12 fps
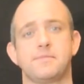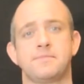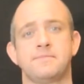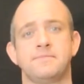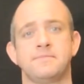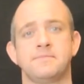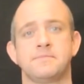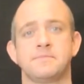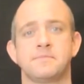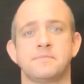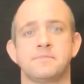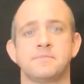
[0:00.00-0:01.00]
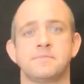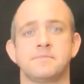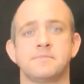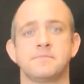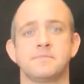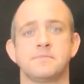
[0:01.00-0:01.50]

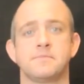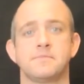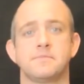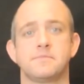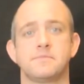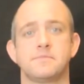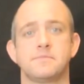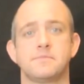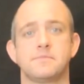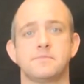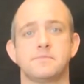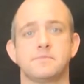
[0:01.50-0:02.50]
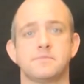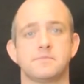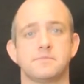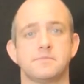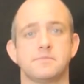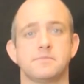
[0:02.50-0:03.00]

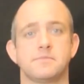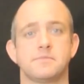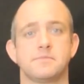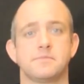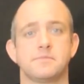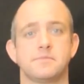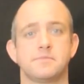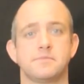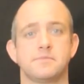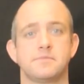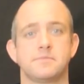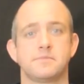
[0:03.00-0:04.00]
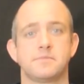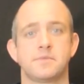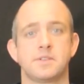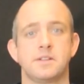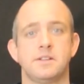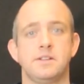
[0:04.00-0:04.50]

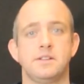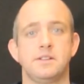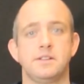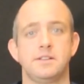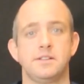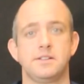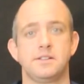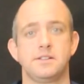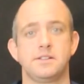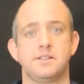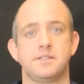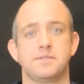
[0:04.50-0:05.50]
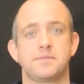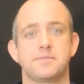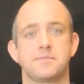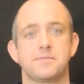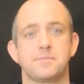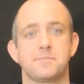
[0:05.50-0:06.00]

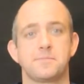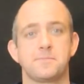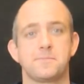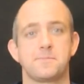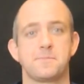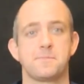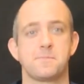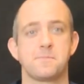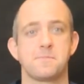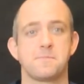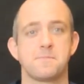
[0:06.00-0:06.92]
No words are spoken by the person on screen.